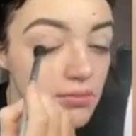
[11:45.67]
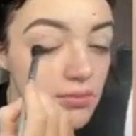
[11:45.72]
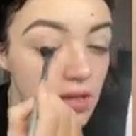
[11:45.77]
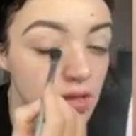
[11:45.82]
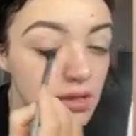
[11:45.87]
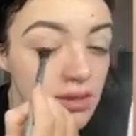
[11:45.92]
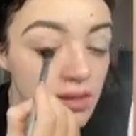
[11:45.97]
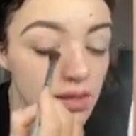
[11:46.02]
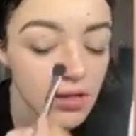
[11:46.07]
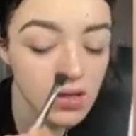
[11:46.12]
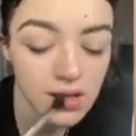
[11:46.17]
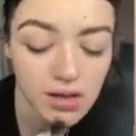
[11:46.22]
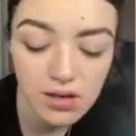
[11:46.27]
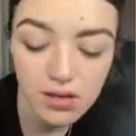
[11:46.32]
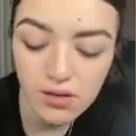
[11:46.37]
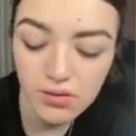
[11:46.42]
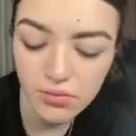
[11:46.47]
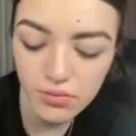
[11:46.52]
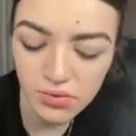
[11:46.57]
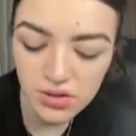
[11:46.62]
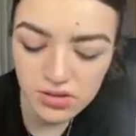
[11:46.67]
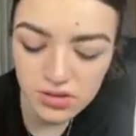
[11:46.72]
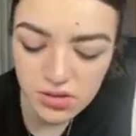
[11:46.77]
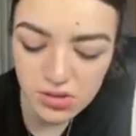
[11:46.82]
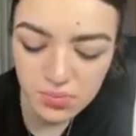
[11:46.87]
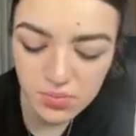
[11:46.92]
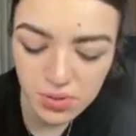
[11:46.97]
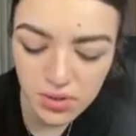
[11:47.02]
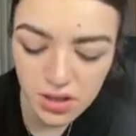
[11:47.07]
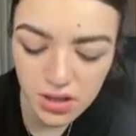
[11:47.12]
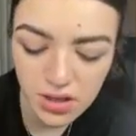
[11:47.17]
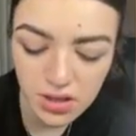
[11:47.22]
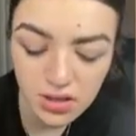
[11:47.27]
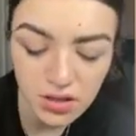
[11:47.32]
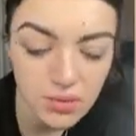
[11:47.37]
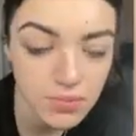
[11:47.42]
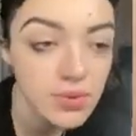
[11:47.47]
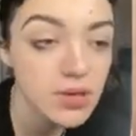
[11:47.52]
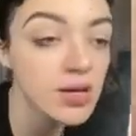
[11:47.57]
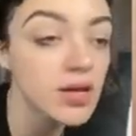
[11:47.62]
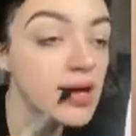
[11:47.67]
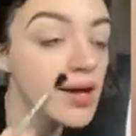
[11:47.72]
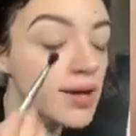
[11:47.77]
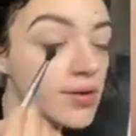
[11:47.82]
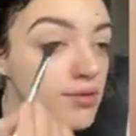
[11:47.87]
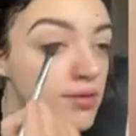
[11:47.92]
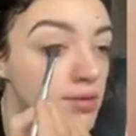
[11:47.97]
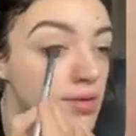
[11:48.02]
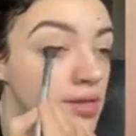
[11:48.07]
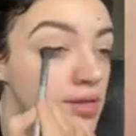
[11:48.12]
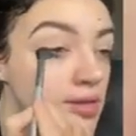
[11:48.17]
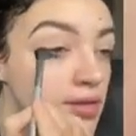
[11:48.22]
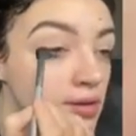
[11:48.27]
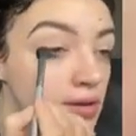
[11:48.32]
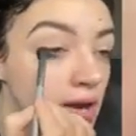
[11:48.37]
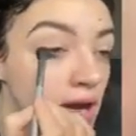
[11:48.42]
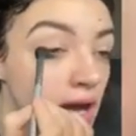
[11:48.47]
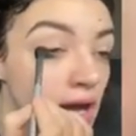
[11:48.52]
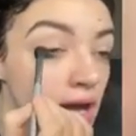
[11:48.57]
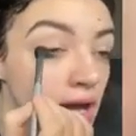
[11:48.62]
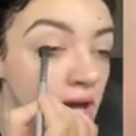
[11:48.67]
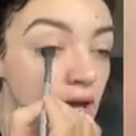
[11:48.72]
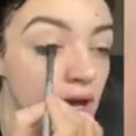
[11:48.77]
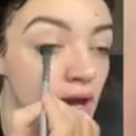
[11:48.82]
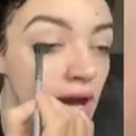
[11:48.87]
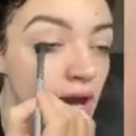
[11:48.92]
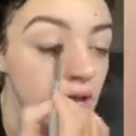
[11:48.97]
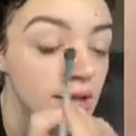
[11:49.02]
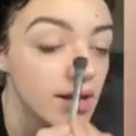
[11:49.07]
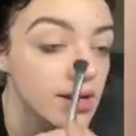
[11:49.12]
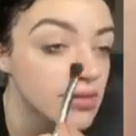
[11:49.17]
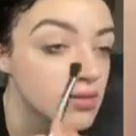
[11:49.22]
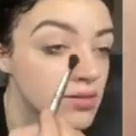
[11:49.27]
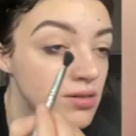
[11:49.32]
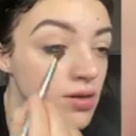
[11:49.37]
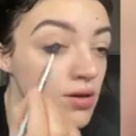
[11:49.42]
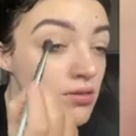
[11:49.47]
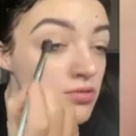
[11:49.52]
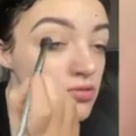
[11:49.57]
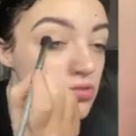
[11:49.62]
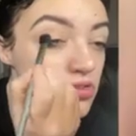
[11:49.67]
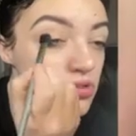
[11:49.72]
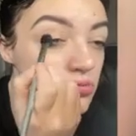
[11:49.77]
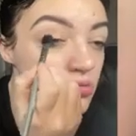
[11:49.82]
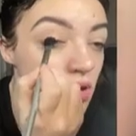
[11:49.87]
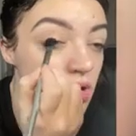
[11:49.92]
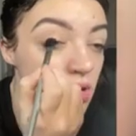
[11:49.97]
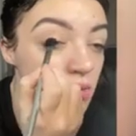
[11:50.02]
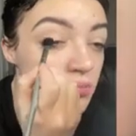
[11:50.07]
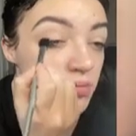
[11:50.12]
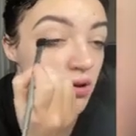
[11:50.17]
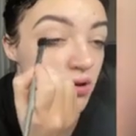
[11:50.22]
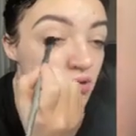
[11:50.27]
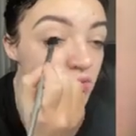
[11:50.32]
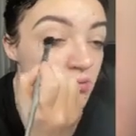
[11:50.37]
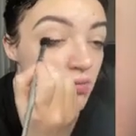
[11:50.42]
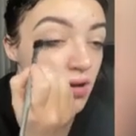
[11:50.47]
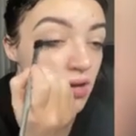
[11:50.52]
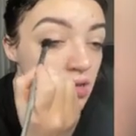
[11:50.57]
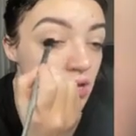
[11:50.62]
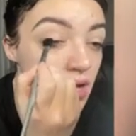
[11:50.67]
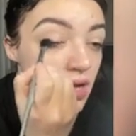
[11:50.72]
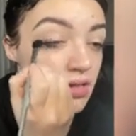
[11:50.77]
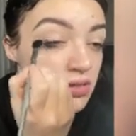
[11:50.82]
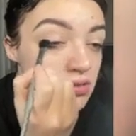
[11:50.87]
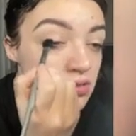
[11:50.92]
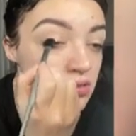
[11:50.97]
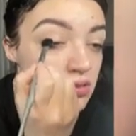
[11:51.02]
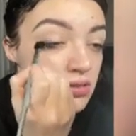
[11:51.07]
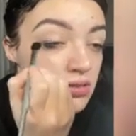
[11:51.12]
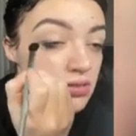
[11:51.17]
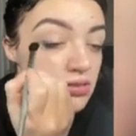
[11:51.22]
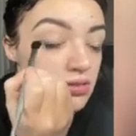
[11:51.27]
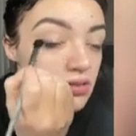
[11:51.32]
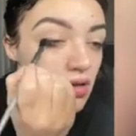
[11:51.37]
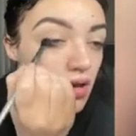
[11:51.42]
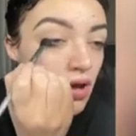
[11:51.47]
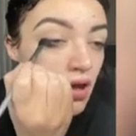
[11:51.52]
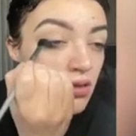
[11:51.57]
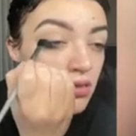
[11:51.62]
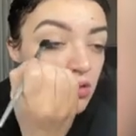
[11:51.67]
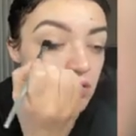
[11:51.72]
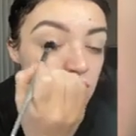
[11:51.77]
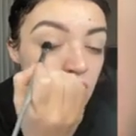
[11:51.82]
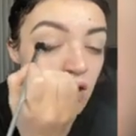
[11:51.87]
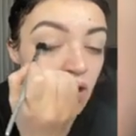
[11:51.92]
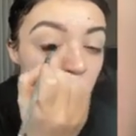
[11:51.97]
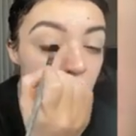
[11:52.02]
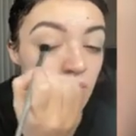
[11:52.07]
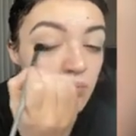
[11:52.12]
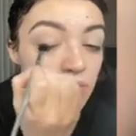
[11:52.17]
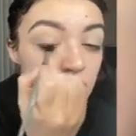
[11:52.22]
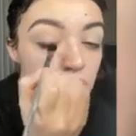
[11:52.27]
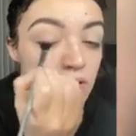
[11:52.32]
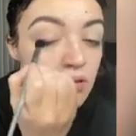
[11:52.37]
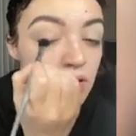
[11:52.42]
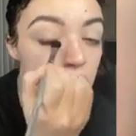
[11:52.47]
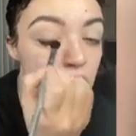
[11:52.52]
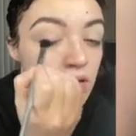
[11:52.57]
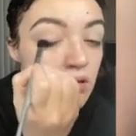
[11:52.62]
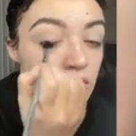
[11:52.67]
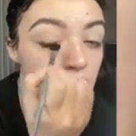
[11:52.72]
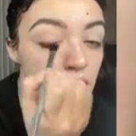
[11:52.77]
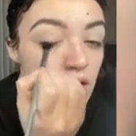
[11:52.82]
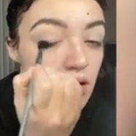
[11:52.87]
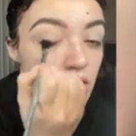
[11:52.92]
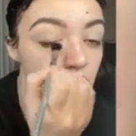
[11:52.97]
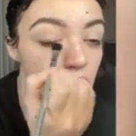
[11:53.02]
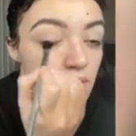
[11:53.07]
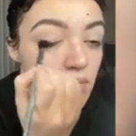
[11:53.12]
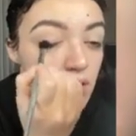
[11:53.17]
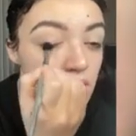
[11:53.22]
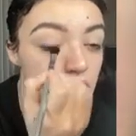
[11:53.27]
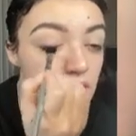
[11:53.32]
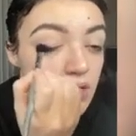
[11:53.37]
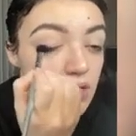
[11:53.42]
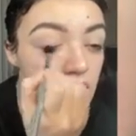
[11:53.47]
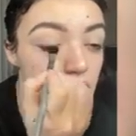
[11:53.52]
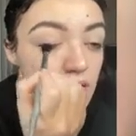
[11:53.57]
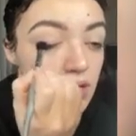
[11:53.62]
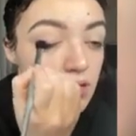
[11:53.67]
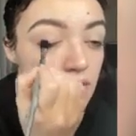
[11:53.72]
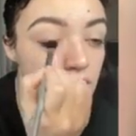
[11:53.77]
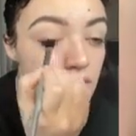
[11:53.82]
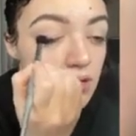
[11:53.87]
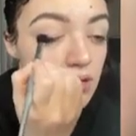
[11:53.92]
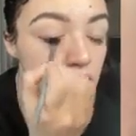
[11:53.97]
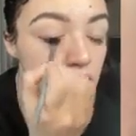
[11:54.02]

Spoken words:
And then once you put a little bit underneath your eye, I like to go just right above my lashes on the top, my lid.